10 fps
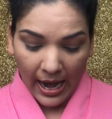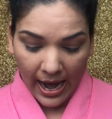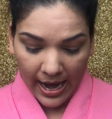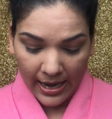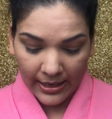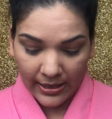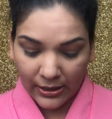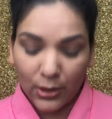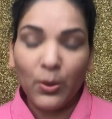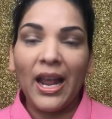And
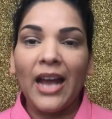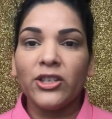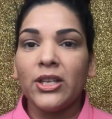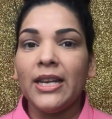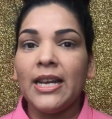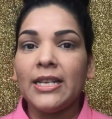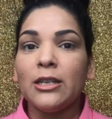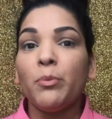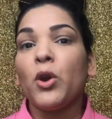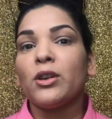this one actually is
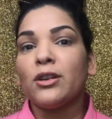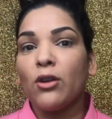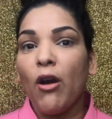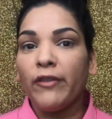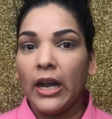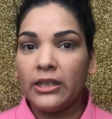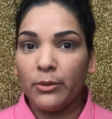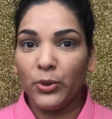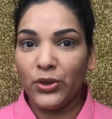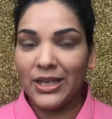the product of
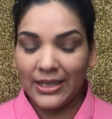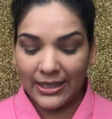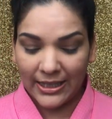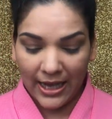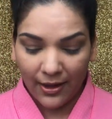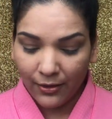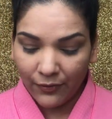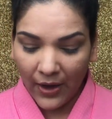Ulta Beauty itself,